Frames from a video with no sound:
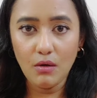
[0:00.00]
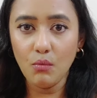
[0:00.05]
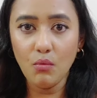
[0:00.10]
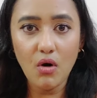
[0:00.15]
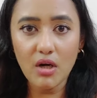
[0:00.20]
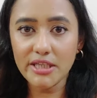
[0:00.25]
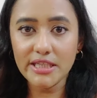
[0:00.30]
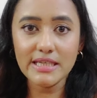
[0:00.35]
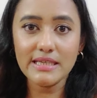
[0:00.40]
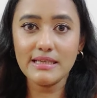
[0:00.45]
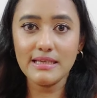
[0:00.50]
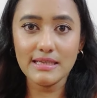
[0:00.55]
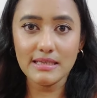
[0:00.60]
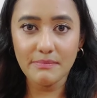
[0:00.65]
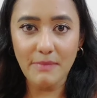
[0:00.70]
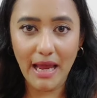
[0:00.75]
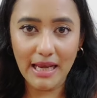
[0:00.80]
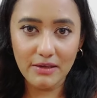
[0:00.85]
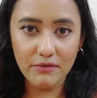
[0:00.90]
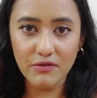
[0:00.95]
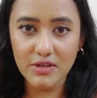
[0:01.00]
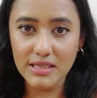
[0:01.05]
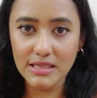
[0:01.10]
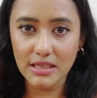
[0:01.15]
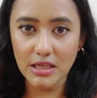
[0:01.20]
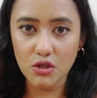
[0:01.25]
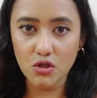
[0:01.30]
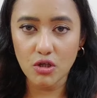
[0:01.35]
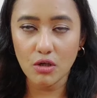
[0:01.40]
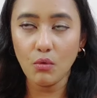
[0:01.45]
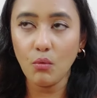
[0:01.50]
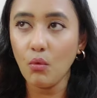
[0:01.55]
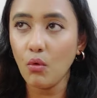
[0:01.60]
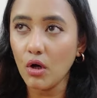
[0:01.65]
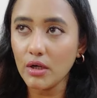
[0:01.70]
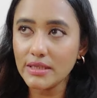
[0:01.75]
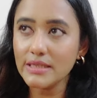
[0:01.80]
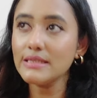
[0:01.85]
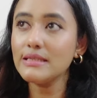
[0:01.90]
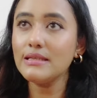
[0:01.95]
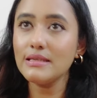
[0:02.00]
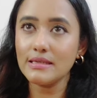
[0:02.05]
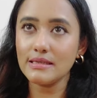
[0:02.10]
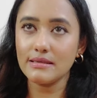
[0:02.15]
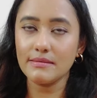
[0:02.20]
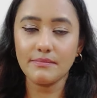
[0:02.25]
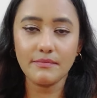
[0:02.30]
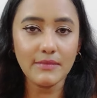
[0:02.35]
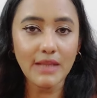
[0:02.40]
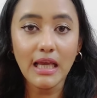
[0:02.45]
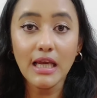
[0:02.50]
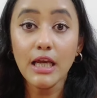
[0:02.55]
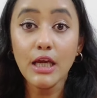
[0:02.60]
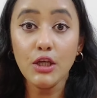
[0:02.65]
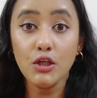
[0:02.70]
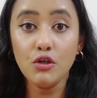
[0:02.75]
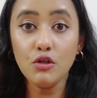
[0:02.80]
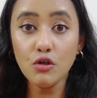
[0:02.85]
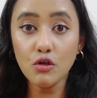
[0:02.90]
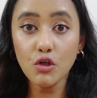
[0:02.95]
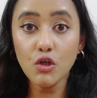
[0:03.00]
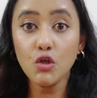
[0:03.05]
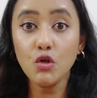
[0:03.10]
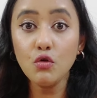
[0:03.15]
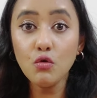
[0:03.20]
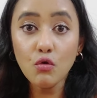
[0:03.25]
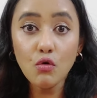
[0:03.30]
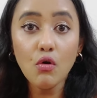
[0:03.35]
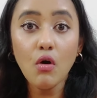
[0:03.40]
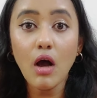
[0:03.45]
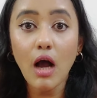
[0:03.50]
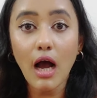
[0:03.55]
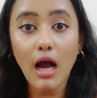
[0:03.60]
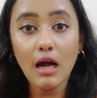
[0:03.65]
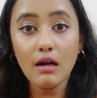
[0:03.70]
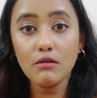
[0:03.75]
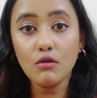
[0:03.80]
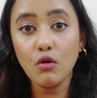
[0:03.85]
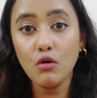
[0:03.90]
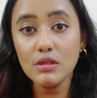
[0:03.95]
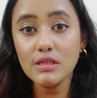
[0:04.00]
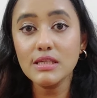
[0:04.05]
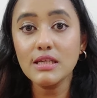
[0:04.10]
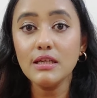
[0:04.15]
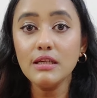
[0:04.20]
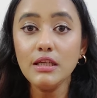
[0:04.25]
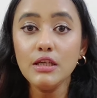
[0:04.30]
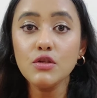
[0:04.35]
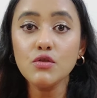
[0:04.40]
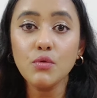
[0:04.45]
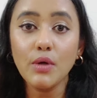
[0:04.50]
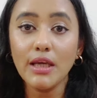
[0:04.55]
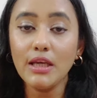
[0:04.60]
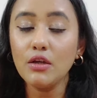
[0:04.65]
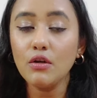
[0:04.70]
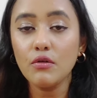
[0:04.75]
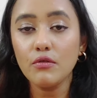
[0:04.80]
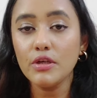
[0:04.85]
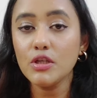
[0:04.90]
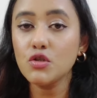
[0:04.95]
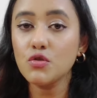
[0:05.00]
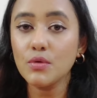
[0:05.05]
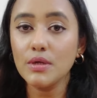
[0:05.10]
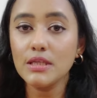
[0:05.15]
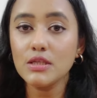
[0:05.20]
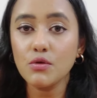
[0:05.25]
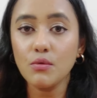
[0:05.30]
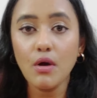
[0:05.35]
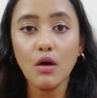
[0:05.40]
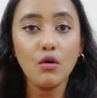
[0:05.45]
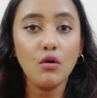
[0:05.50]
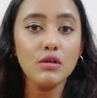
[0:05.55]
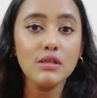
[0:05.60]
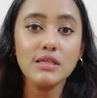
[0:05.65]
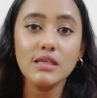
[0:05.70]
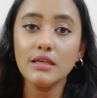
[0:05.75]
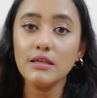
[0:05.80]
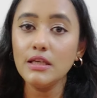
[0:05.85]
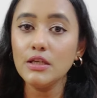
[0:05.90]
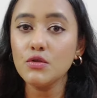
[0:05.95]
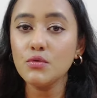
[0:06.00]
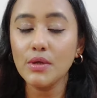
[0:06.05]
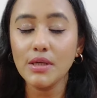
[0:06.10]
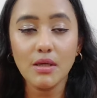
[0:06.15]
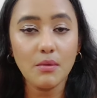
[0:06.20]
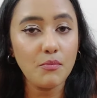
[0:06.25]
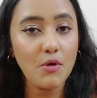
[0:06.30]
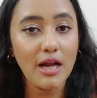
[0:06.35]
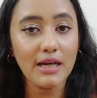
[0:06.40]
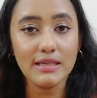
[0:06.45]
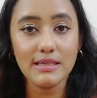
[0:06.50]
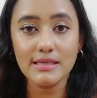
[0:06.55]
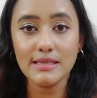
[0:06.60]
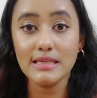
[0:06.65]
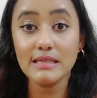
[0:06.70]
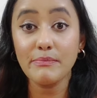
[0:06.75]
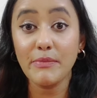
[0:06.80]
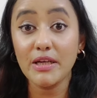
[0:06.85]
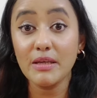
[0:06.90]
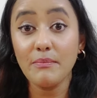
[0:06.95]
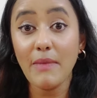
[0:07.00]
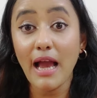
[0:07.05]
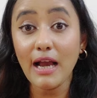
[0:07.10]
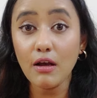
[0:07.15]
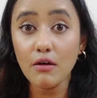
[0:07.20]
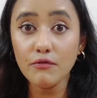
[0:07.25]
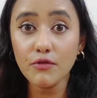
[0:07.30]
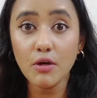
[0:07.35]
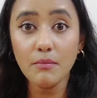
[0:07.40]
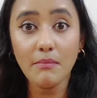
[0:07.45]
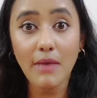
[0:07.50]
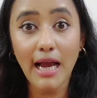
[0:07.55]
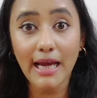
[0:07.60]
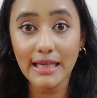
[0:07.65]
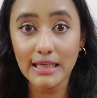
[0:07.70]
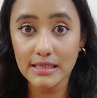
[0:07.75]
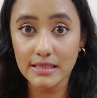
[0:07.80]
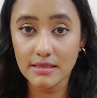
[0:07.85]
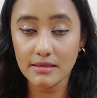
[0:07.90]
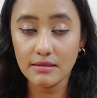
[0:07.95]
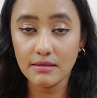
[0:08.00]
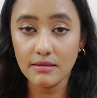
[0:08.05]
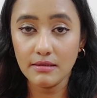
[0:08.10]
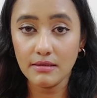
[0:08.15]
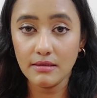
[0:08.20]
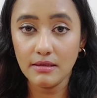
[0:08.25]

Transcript: What is this manifestation? What is this? You are constantly doing your rituals, you are constantly doing your practices, but back of your mind,